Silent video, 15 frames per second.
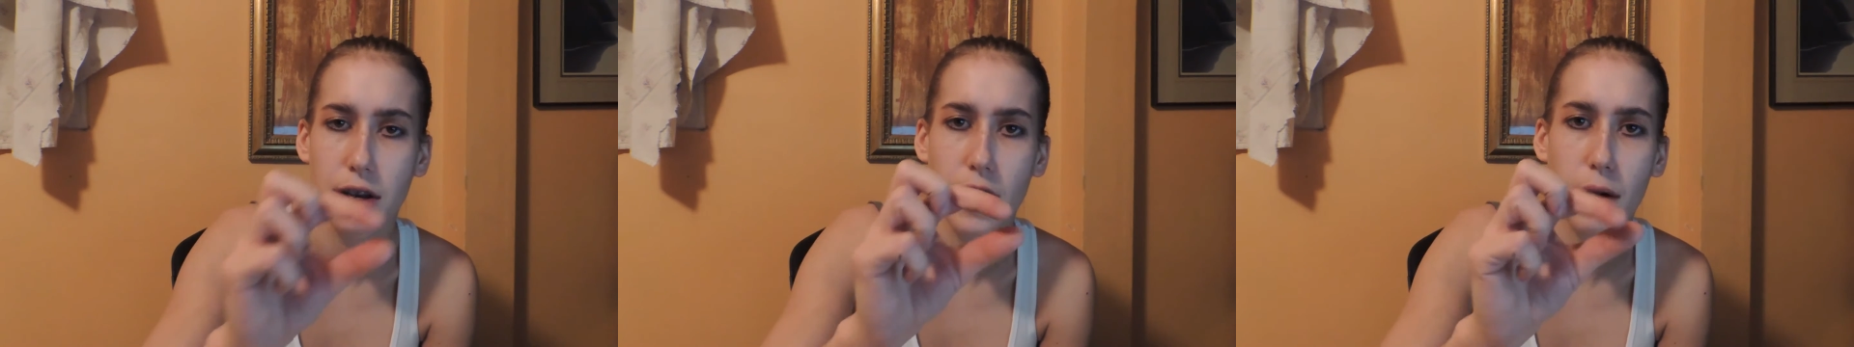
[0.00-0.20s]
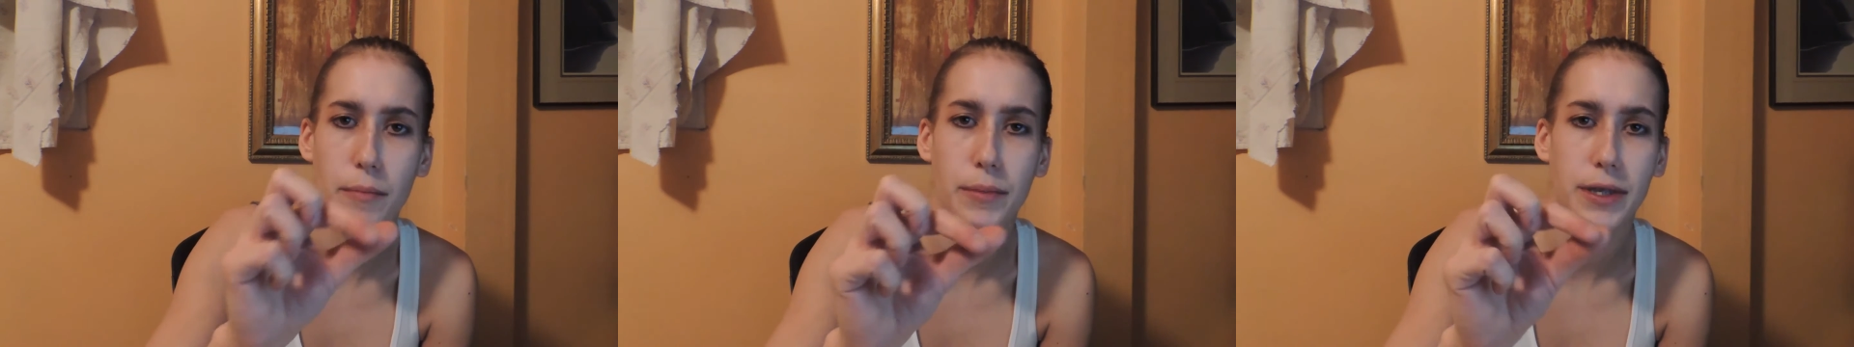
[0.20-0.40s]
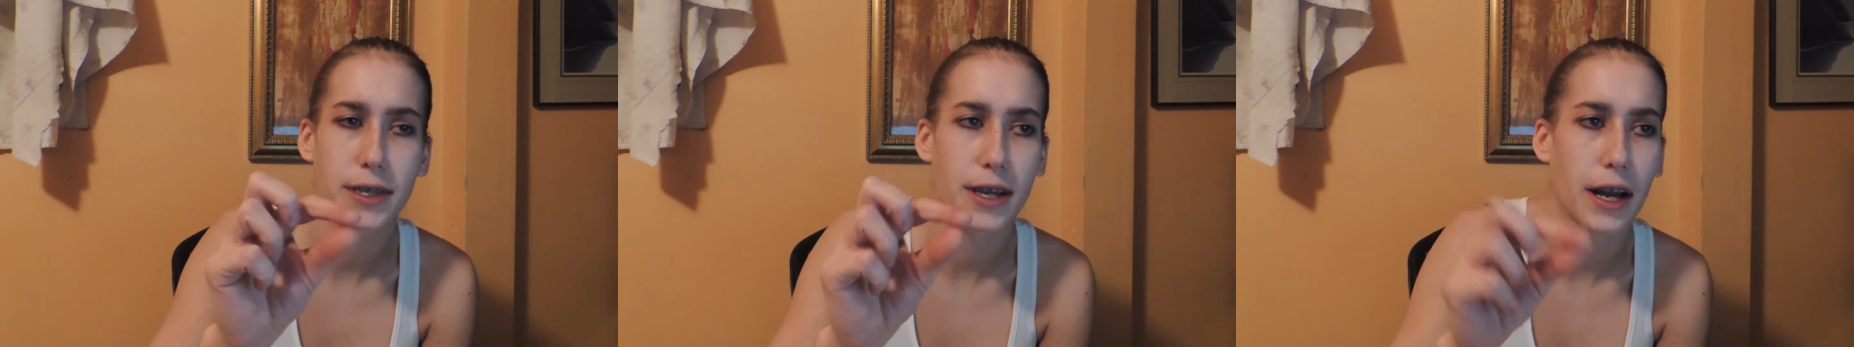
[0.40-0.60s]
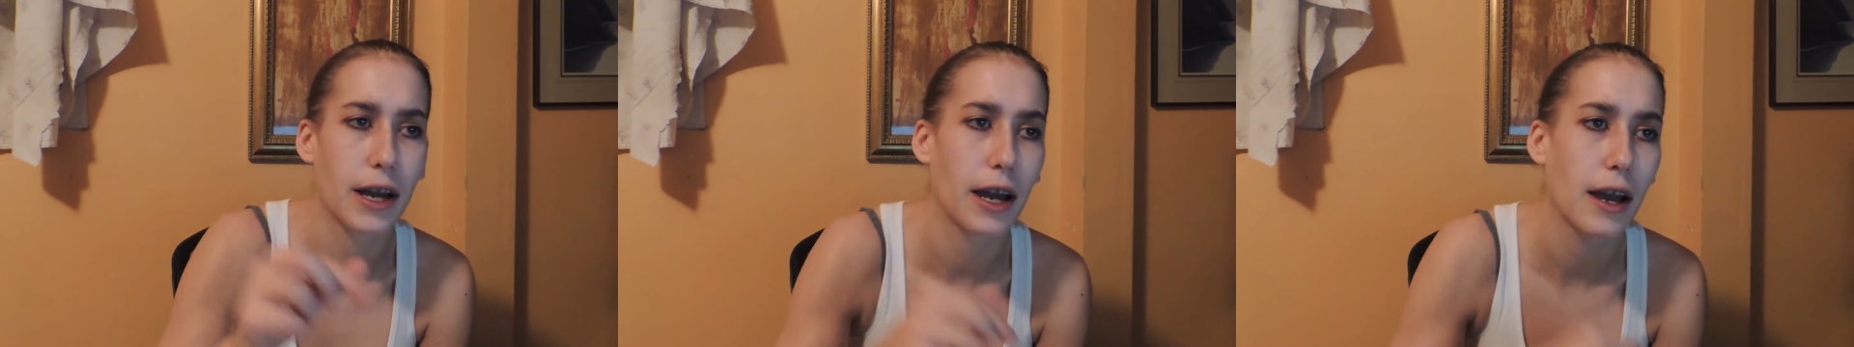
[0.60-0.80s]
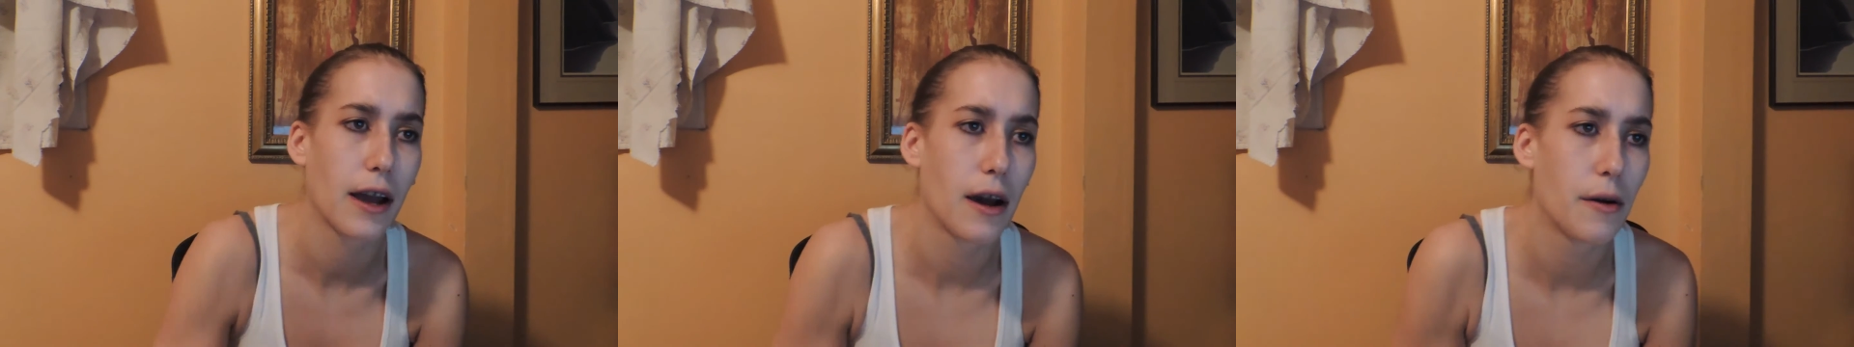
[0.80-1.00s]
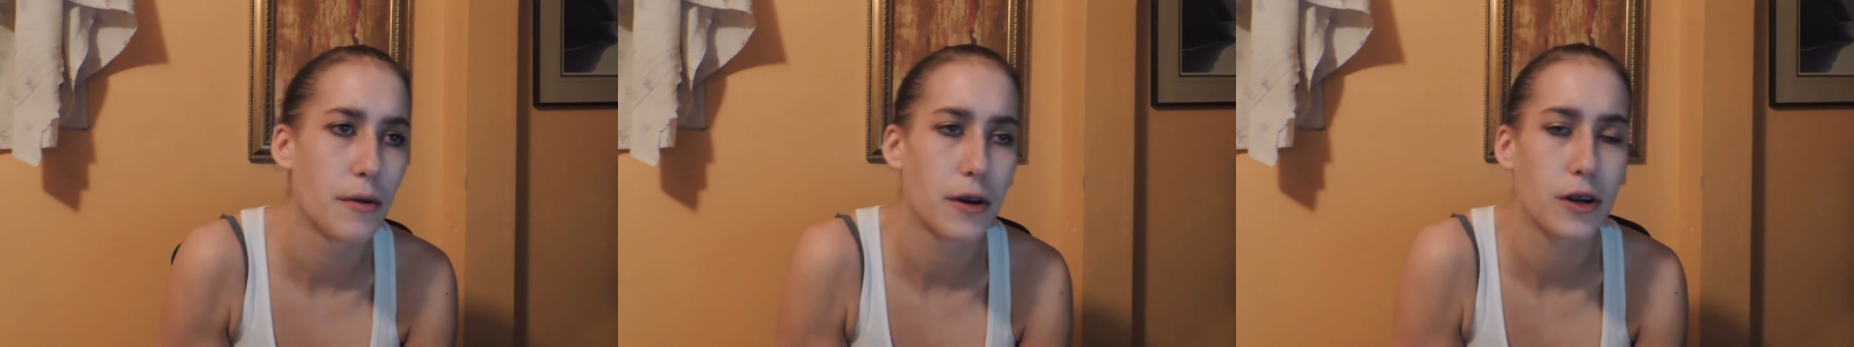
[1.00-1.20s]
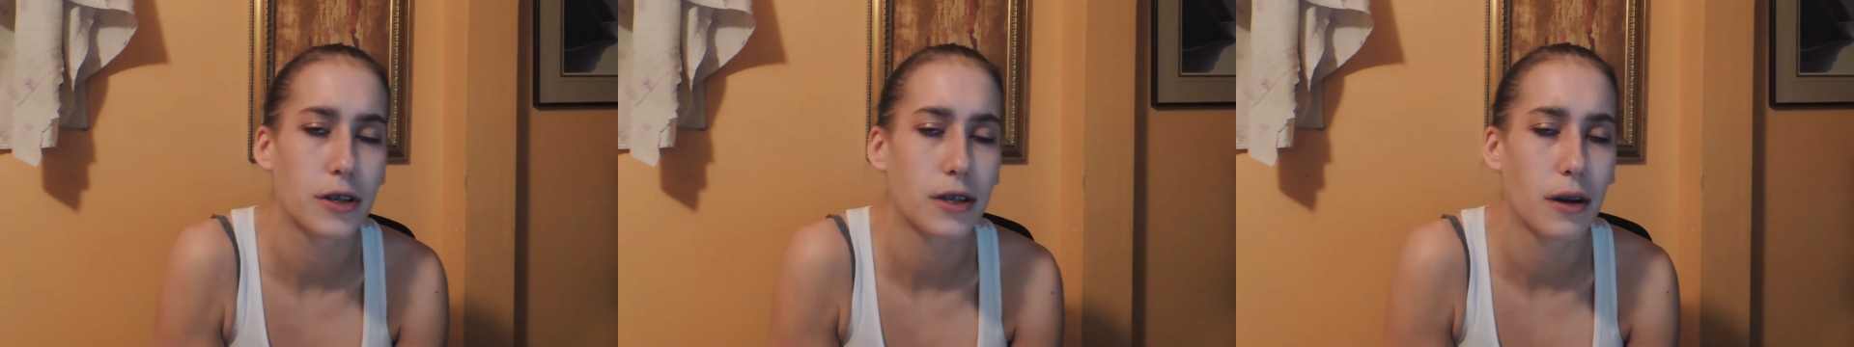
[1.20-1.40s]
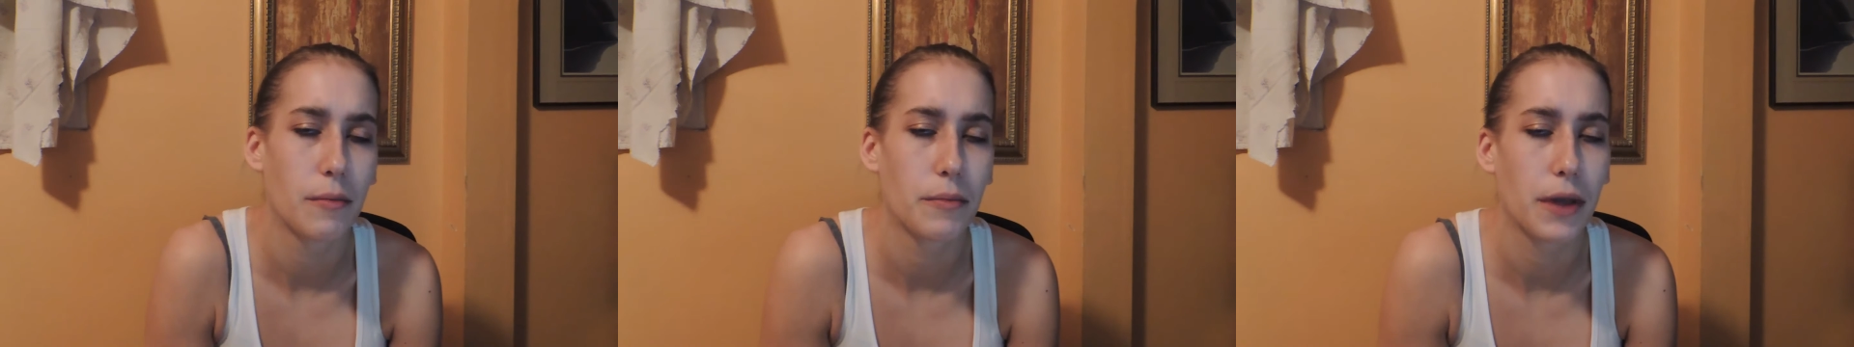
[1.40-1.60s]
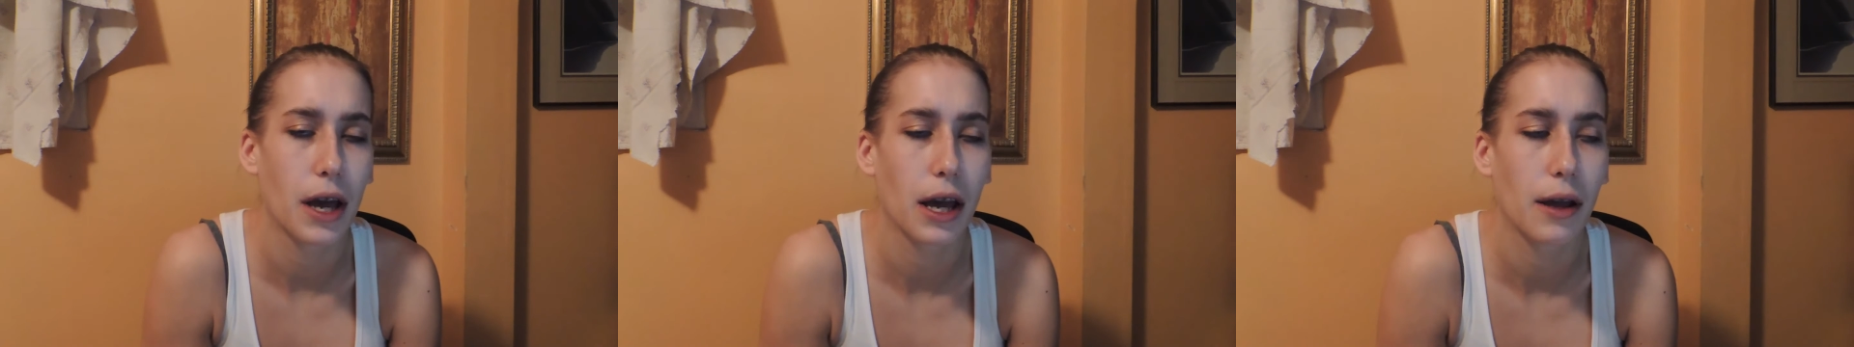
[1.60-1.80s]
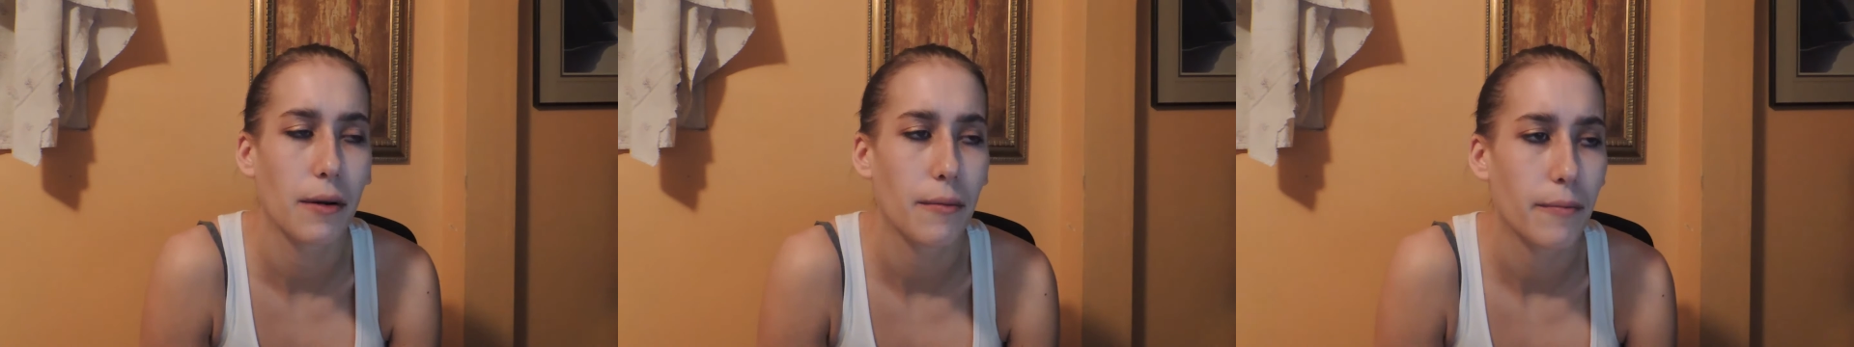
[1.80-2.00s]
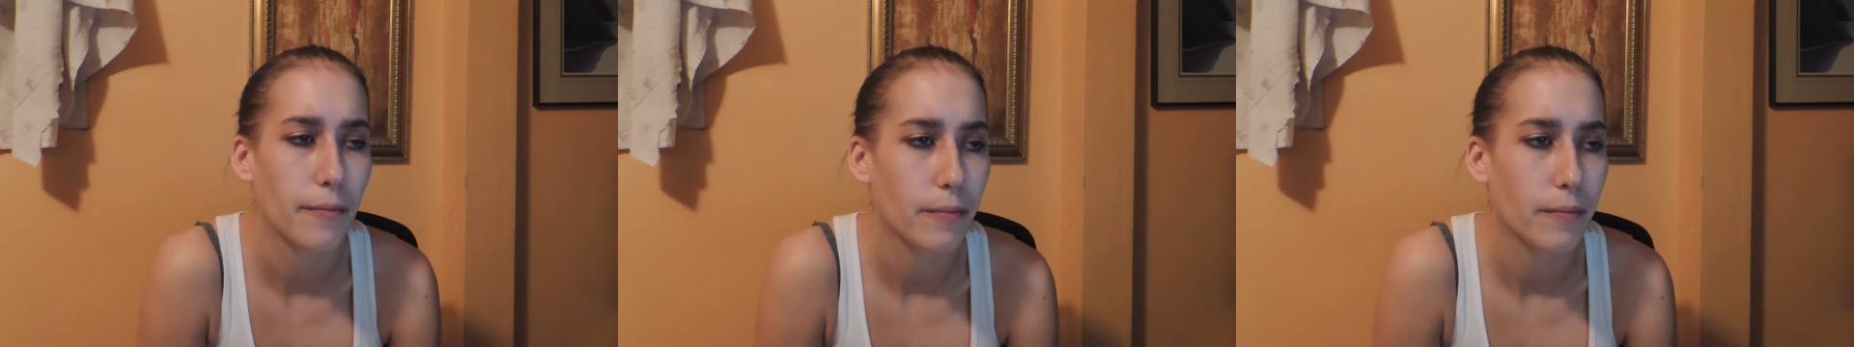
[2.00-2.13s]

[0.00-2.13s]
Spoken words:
nub sticking out or something.